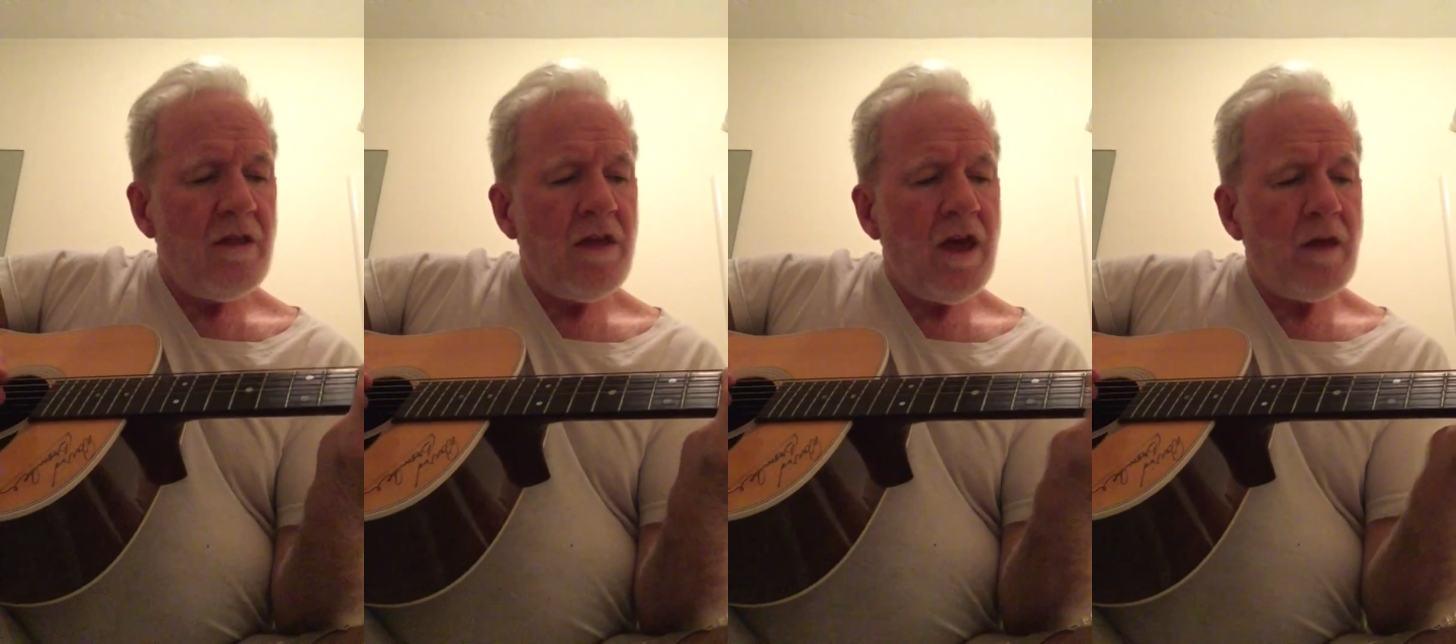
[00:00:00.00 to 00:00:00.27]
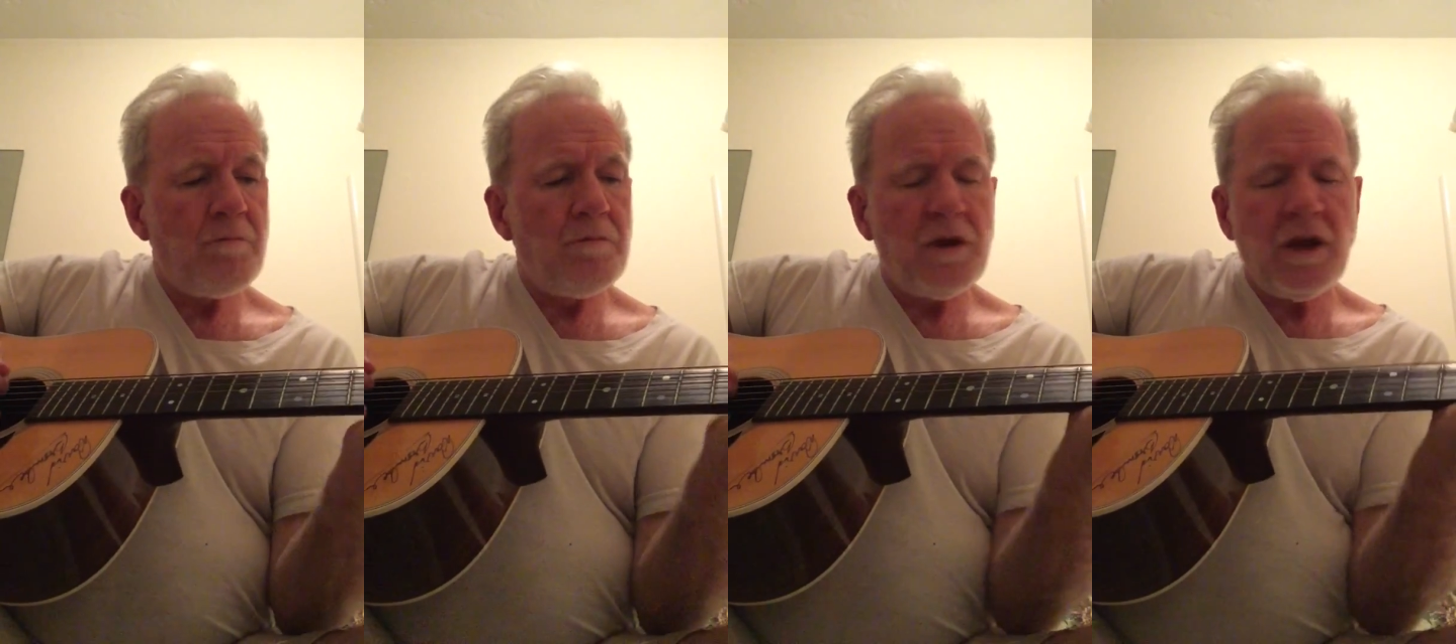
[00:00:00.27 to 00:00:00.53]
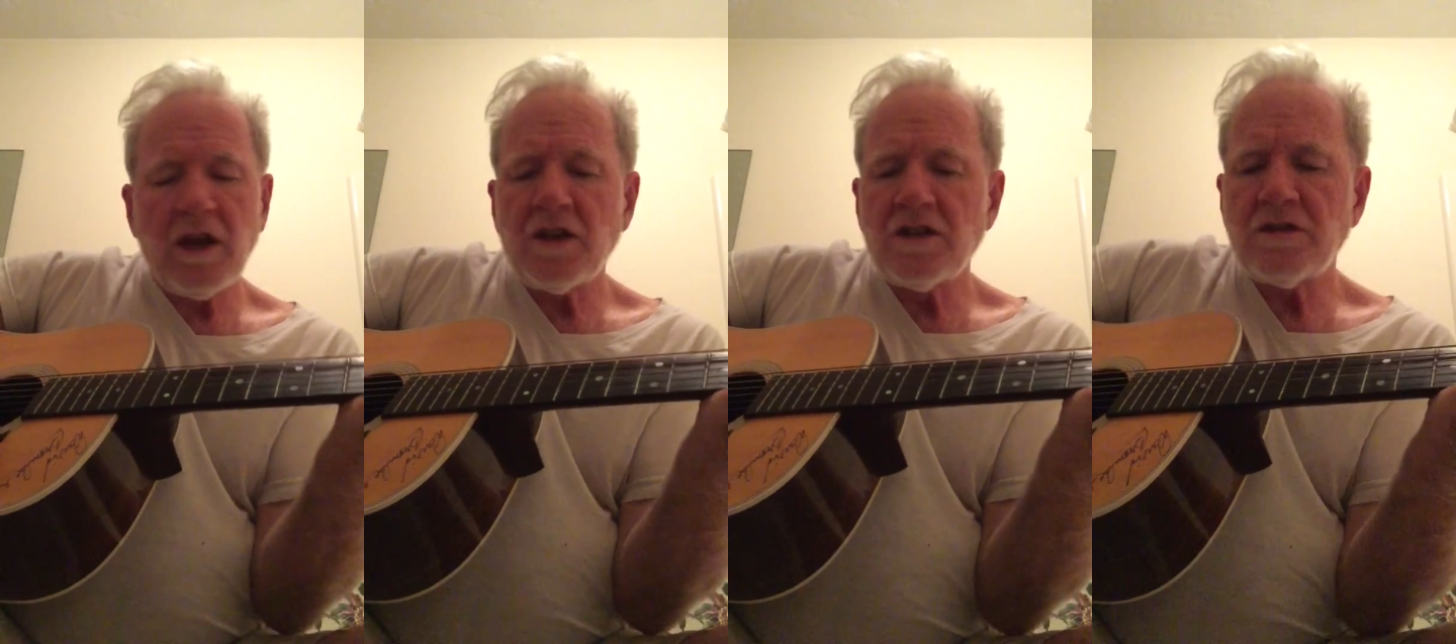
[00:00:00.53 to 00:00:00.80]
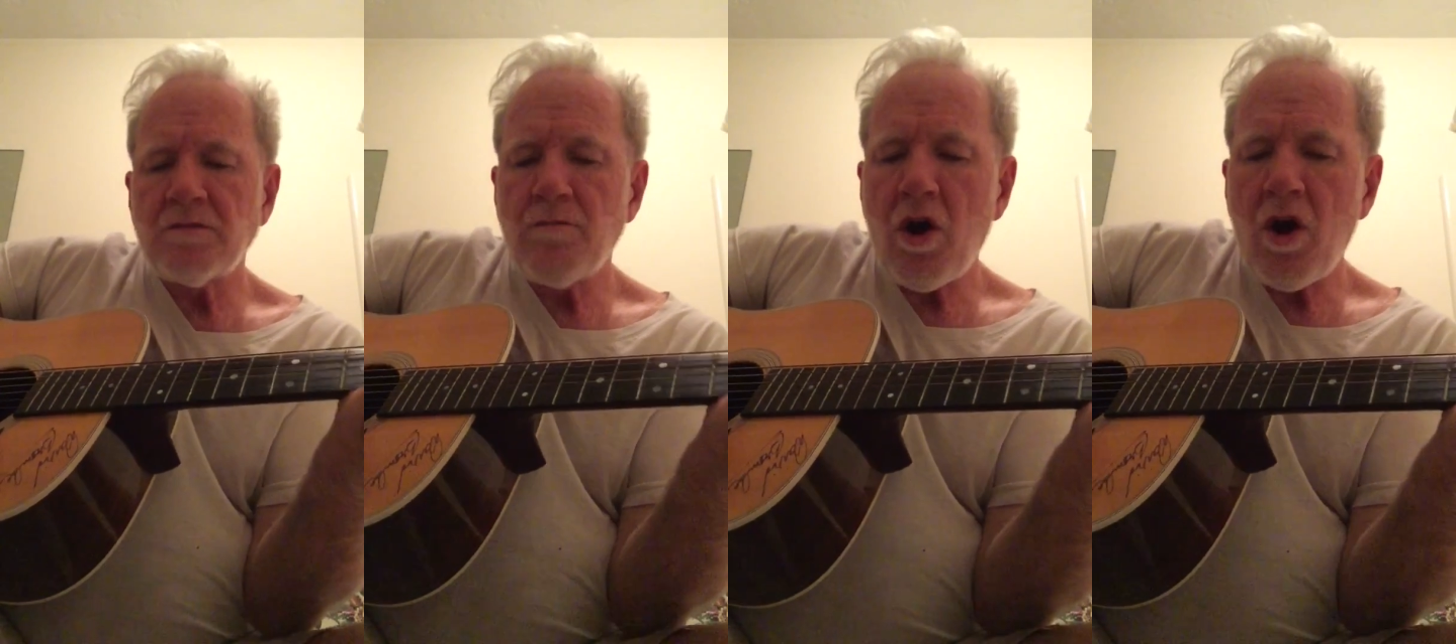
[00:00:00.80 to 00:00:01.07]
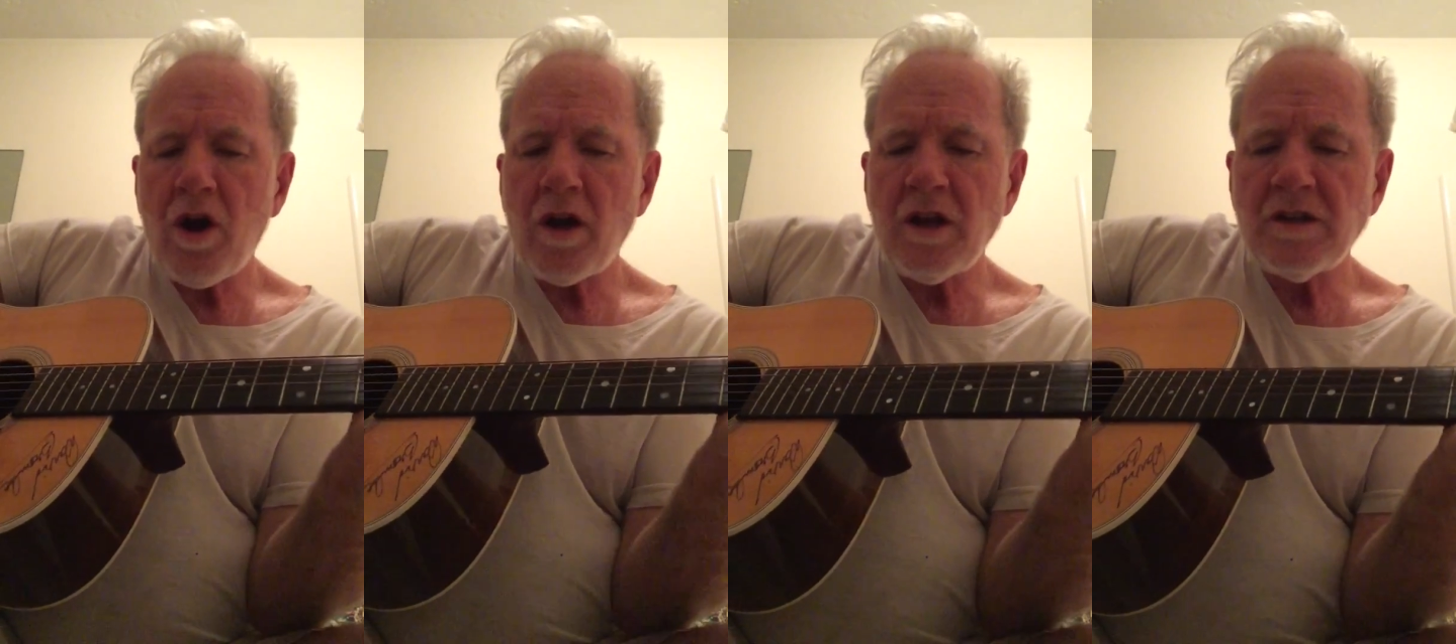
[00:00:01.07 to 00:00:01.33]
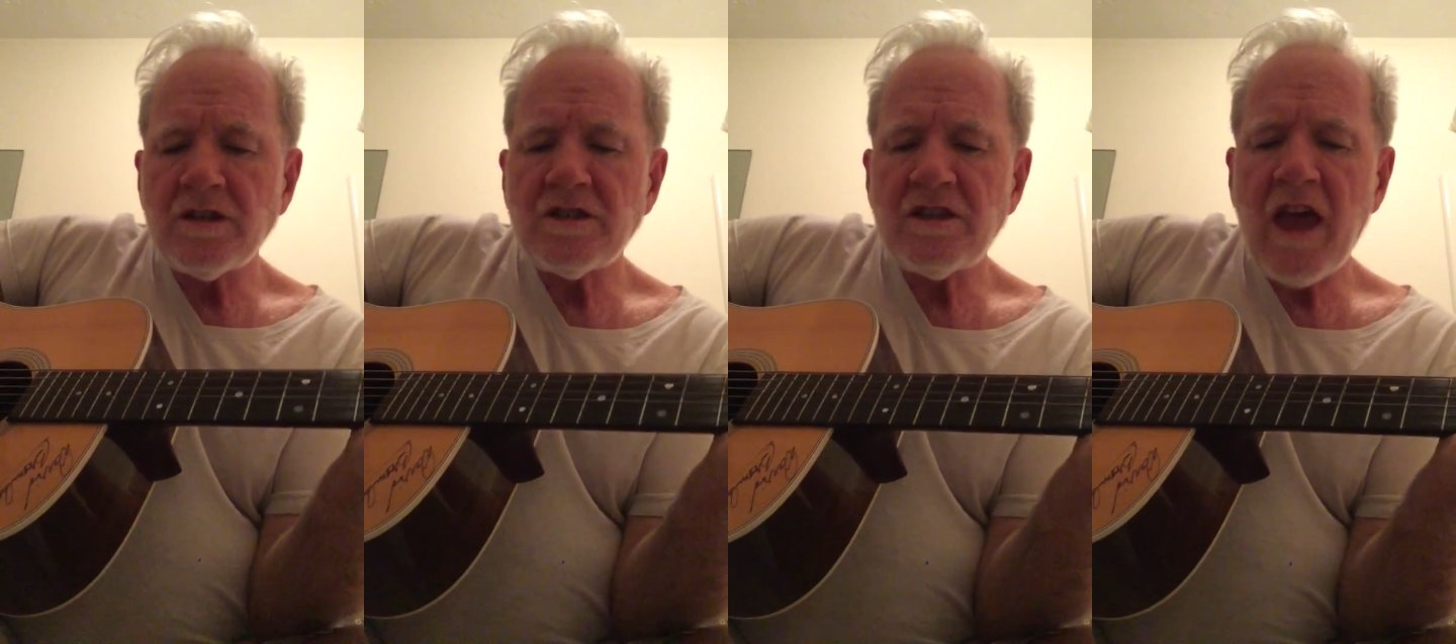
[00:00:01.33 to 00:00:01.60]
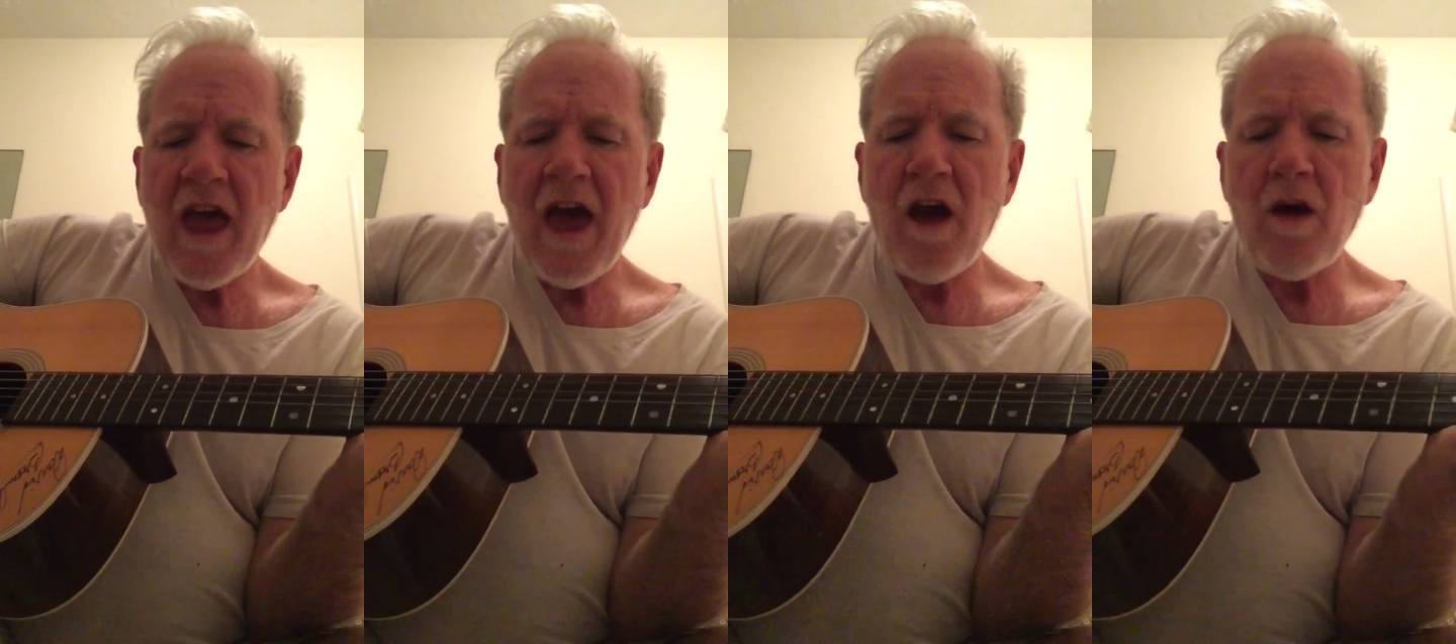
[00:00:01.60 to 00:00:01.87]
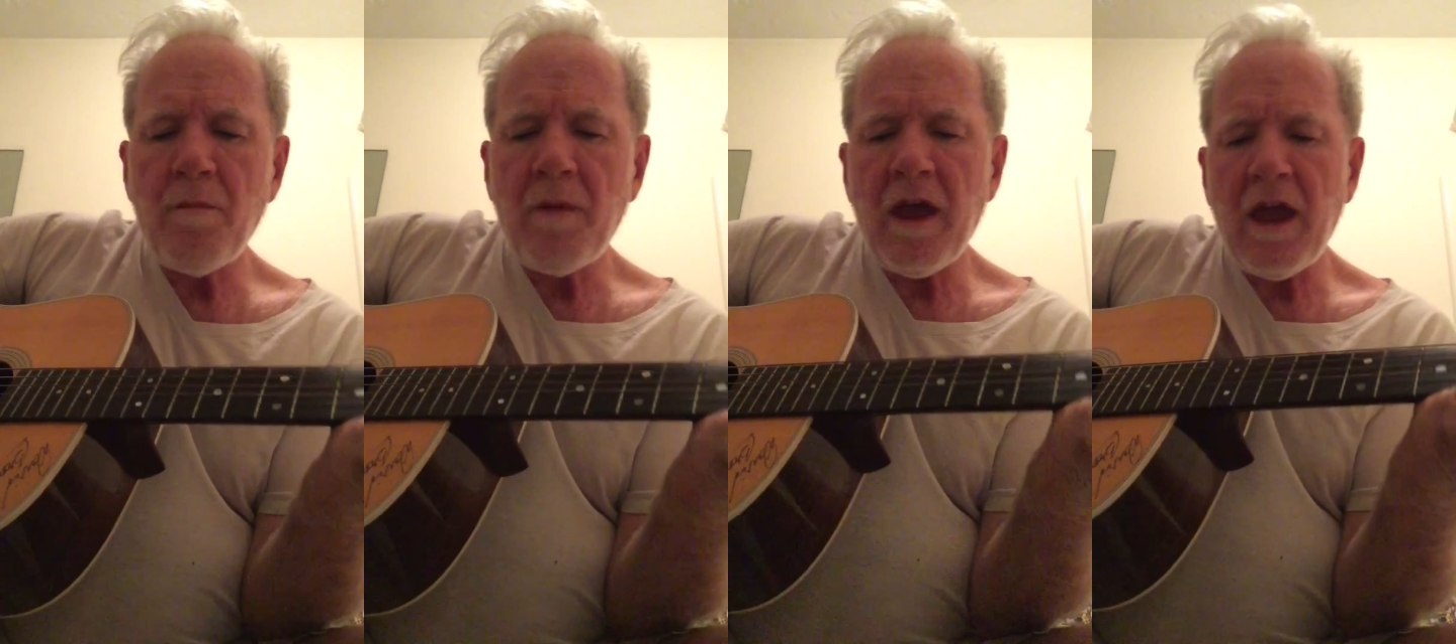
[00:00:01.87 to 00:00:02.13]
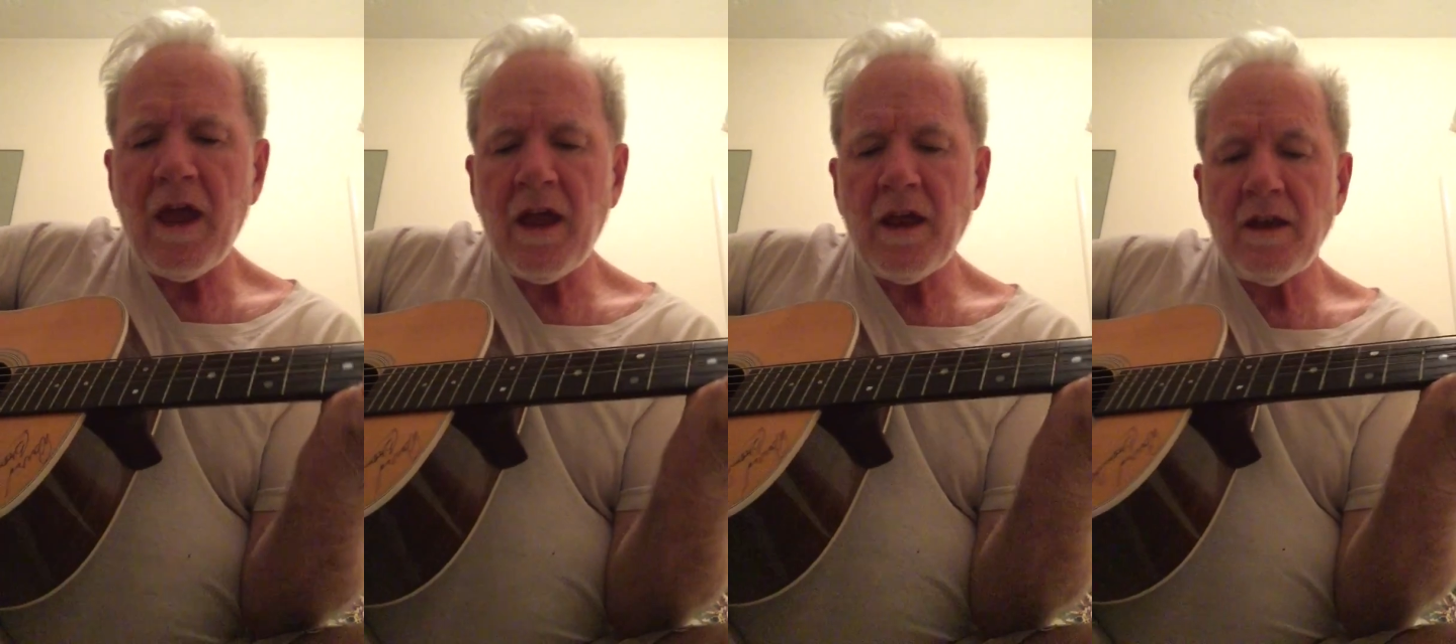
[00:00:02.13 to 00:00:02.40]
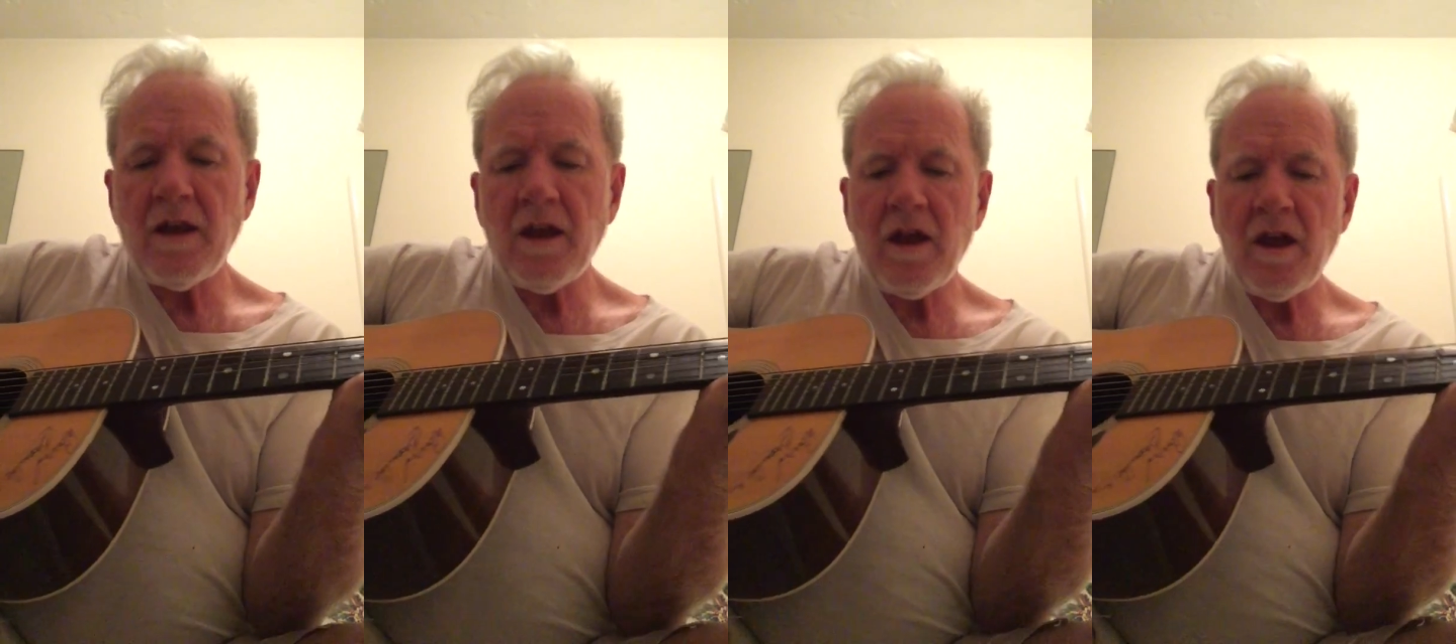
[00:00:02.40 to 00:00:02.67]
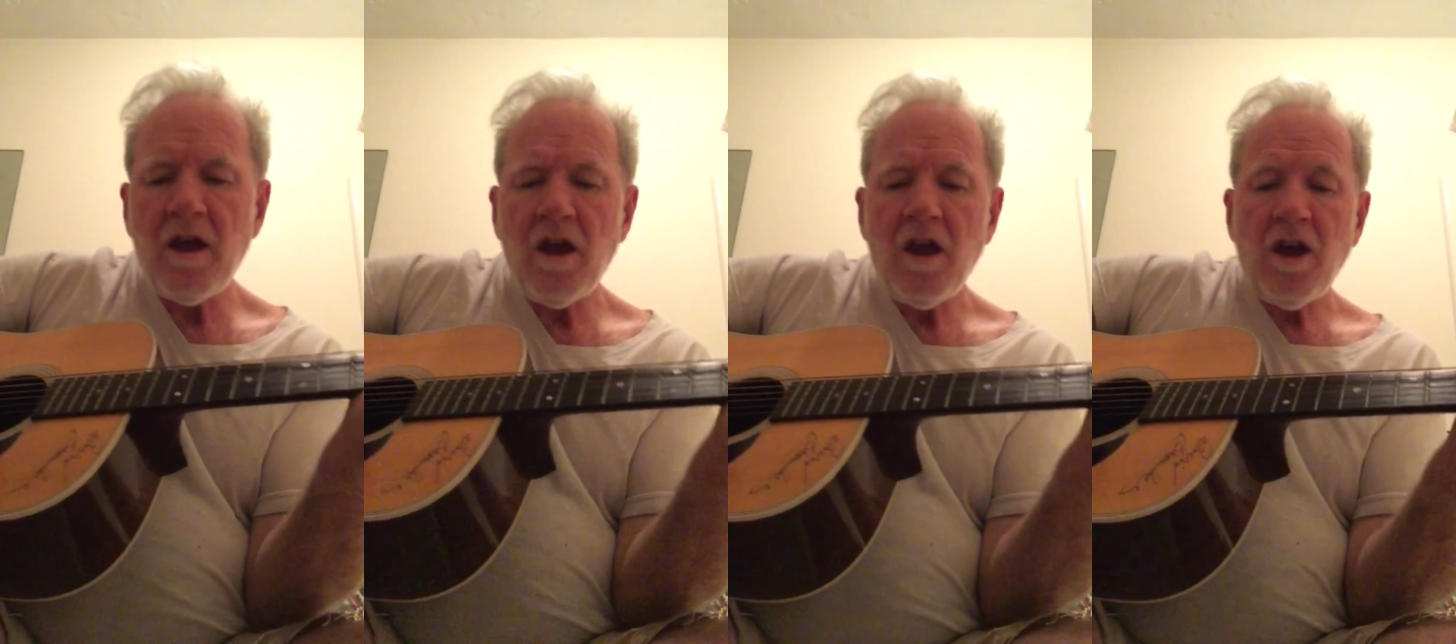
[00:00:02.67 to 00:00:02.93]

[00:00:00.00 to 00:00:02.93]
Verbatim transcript: That big smart LaSalle man